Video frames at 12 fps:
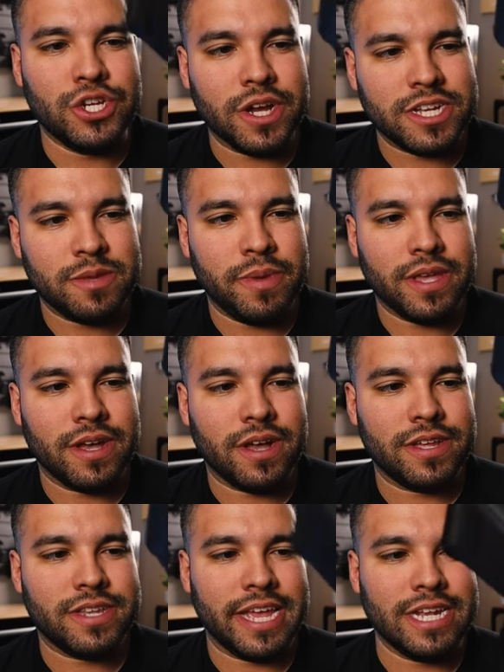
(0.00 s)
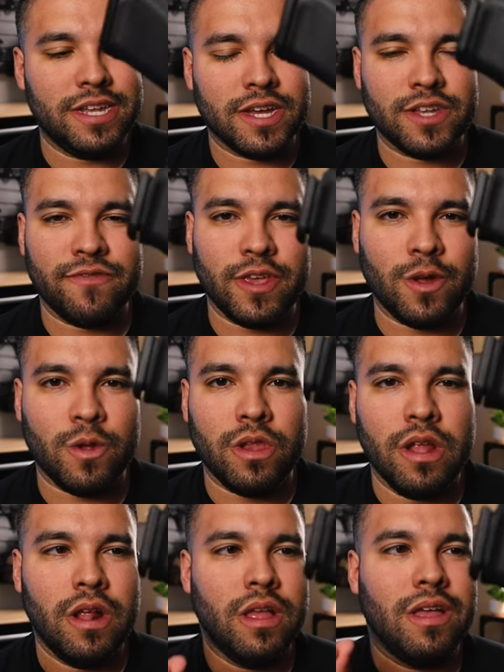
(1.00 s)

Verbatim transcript: just because it does feel